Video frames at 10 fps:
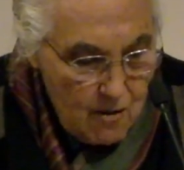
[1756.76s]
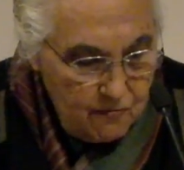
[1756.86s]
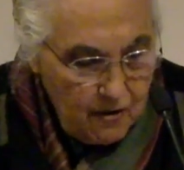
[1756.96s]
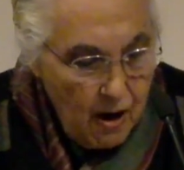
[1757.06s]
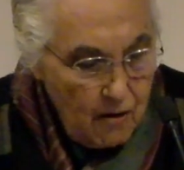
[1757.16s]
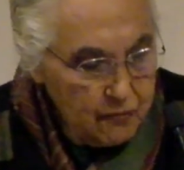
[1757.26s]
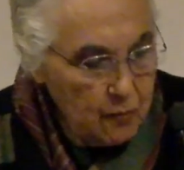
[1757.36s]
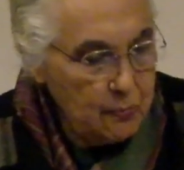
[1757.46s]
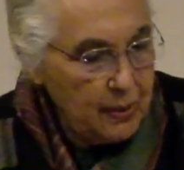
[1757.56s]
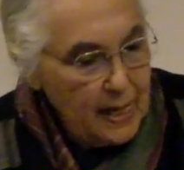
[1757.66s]
Far
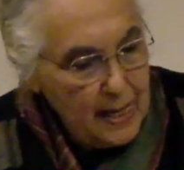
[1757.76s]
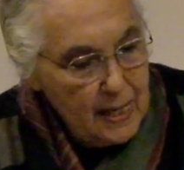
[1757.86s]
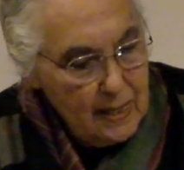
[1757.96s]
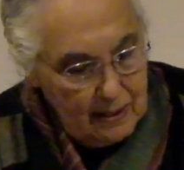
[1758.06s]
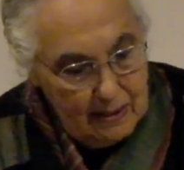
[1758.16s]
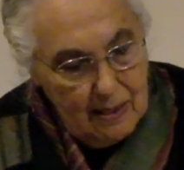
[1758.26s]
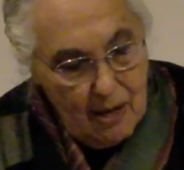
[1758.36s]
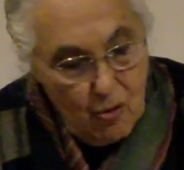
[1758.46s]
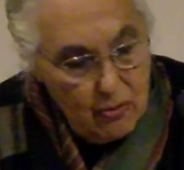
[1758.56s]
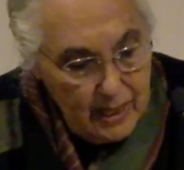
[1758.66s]
from being
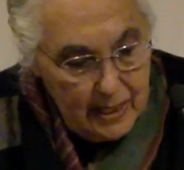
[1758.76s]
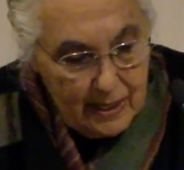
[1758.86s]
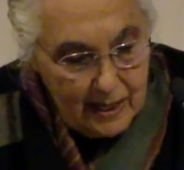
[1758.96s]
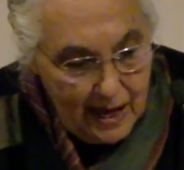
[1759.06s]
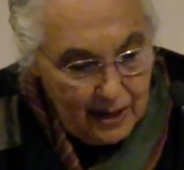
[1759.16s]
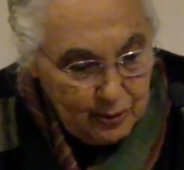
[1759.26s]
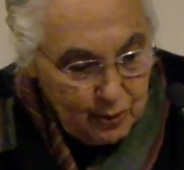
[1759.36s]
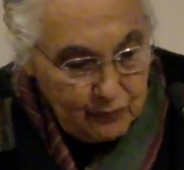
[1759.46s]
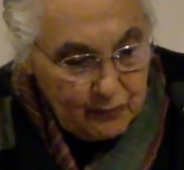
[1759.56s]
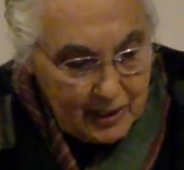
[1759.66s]
only a land
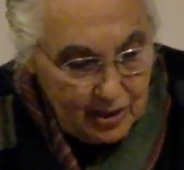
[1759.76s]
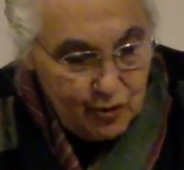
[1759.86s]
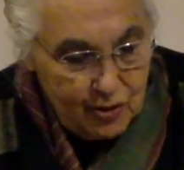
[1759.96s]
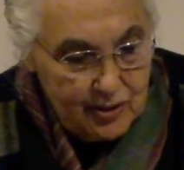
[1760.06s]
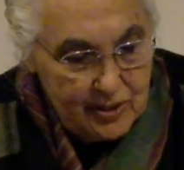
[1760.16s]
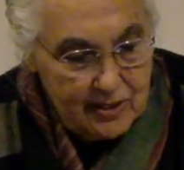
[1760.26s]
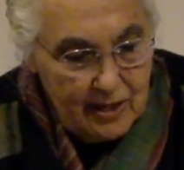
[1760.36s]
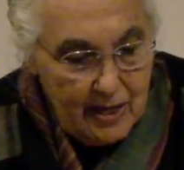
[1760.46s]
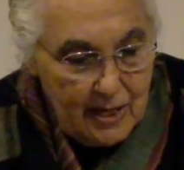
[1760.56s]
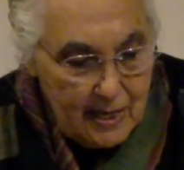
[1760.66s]
of
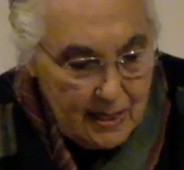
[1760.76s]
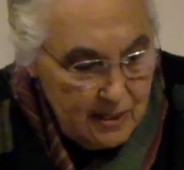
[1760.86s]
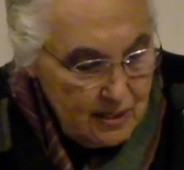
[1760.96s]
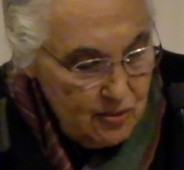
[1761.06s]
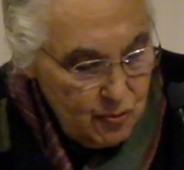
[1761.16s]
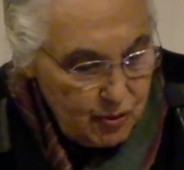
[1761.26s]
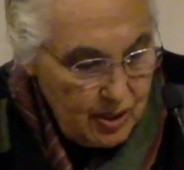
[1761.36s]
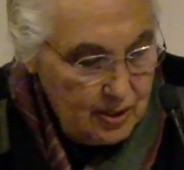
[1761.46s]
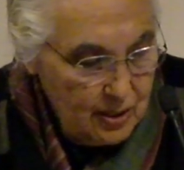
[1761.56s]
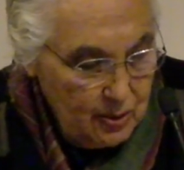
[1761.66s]
villages, Indian
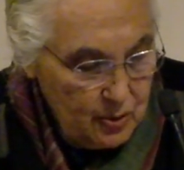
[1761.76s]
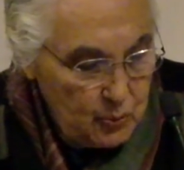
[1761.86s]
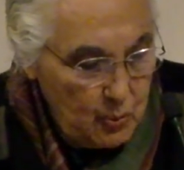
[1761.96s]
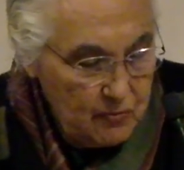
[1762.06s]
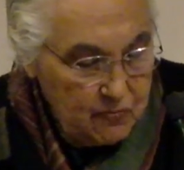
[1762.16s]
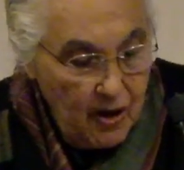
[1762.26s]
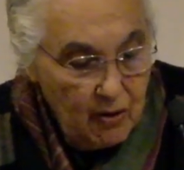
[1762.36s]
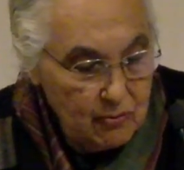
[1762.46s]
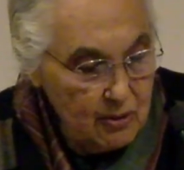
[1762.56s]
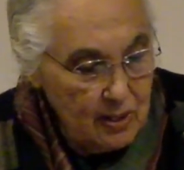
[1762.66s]
traders were
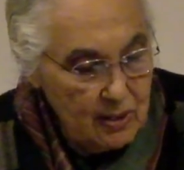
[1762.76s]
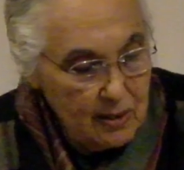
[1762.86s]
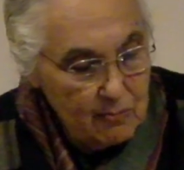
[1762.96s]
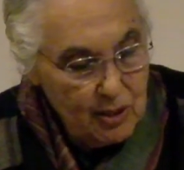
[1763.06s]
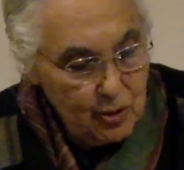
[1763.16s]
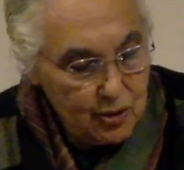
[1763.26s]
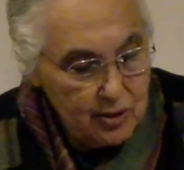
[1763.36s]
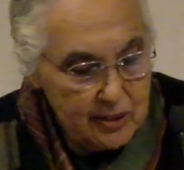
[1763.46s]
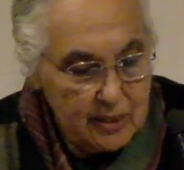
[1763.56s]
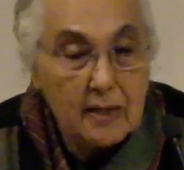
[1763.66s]
found in commercial
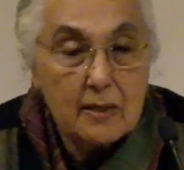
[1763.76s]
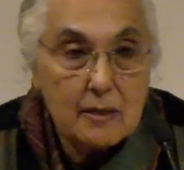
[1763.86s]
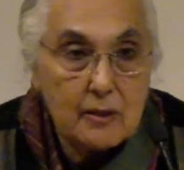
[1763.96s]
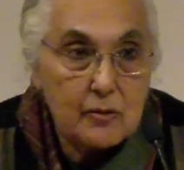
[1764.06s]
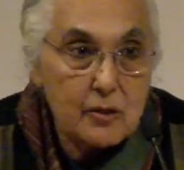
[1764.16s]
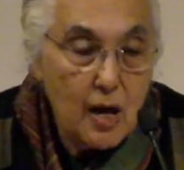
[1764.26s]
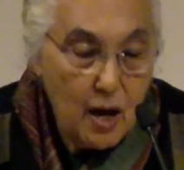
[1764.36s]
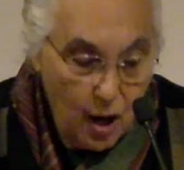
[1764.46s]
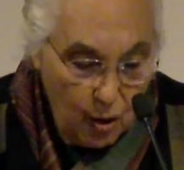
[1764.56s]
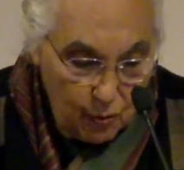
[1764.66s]
centers
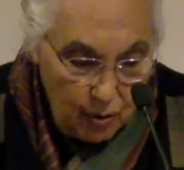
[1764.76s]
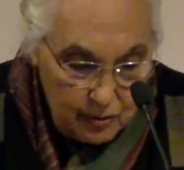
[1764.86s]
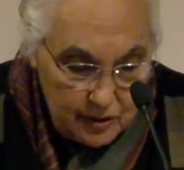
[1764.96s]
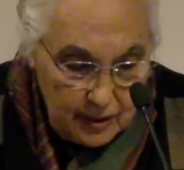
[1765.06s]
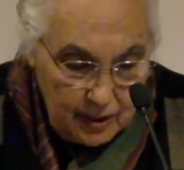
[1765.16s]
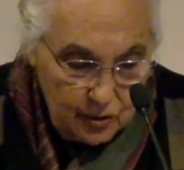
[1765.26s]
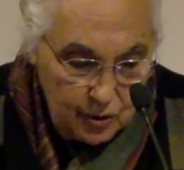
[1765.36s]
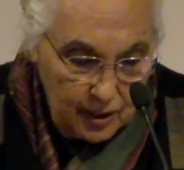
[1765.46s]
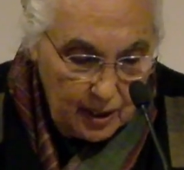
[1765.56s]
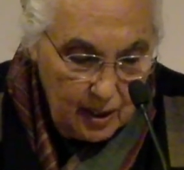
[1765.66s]
across
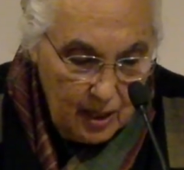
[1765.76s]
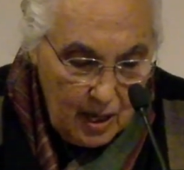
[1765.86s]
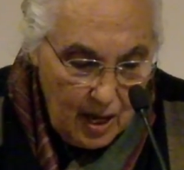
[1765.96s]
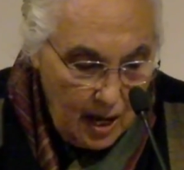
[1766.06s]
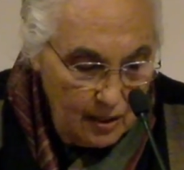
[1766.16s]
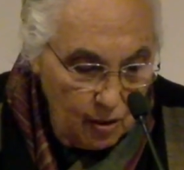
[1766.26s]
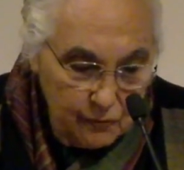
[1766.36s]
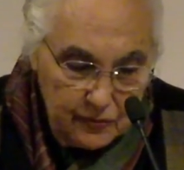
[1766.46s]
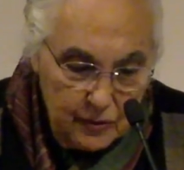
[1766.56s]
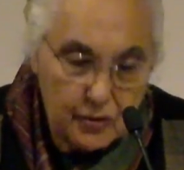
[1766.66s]
Asia and
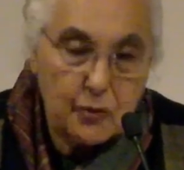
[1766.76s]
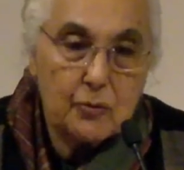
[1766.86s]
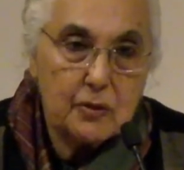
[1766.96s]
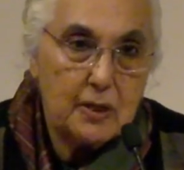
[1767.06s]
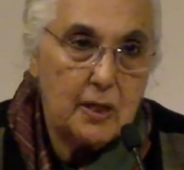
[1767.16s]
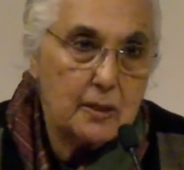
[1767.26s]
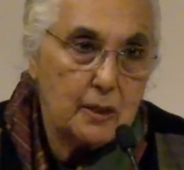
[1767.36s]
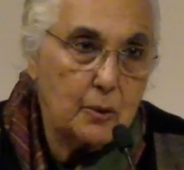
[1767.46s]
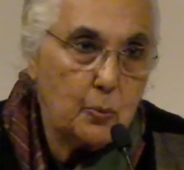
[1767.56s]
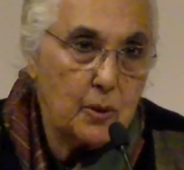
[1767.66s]
often
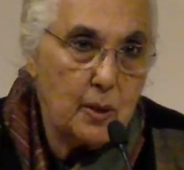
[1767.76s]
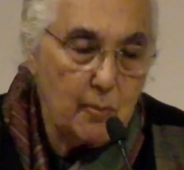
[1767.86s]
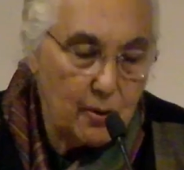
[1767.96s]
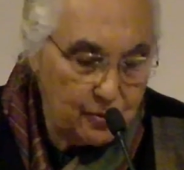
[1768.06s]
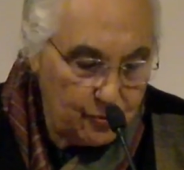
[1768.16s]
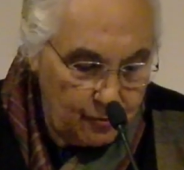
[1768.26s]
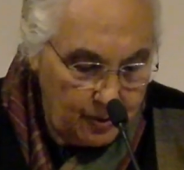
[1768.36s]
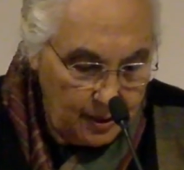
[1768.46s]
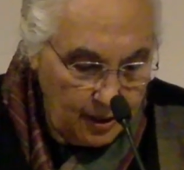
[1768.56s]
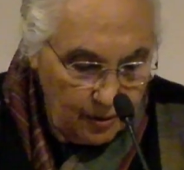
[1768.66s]
associated with a
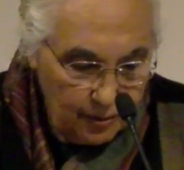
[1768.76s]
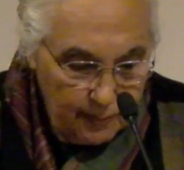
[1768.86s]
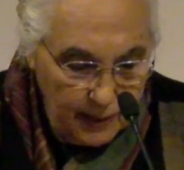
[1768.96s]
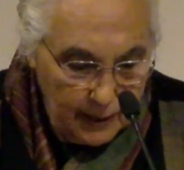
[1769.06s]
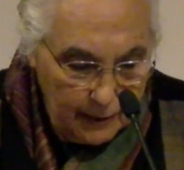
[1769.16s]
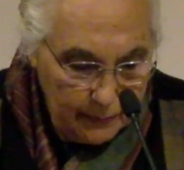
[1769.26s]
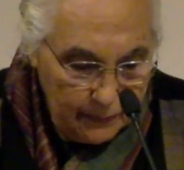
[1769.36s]
monetary economy.